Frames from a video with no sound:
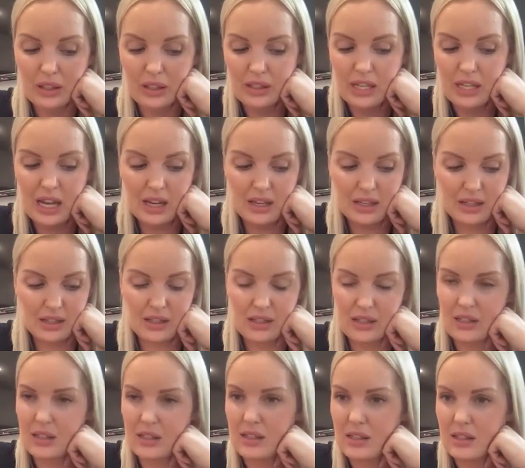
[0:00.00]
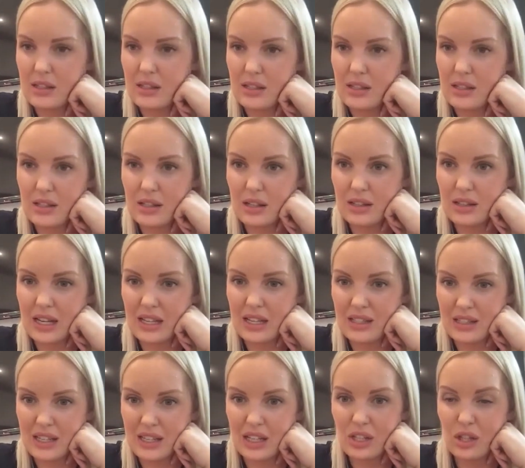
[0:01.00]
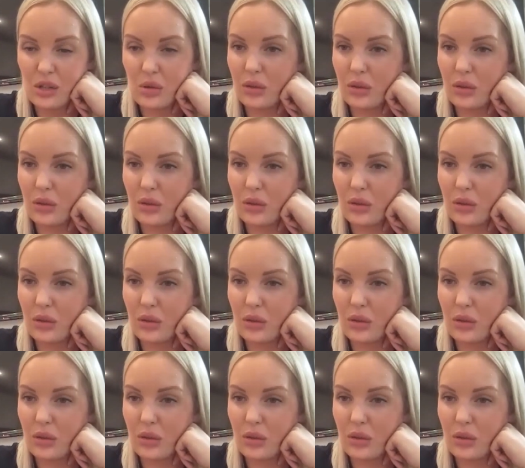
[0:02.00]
Tess Tattoo.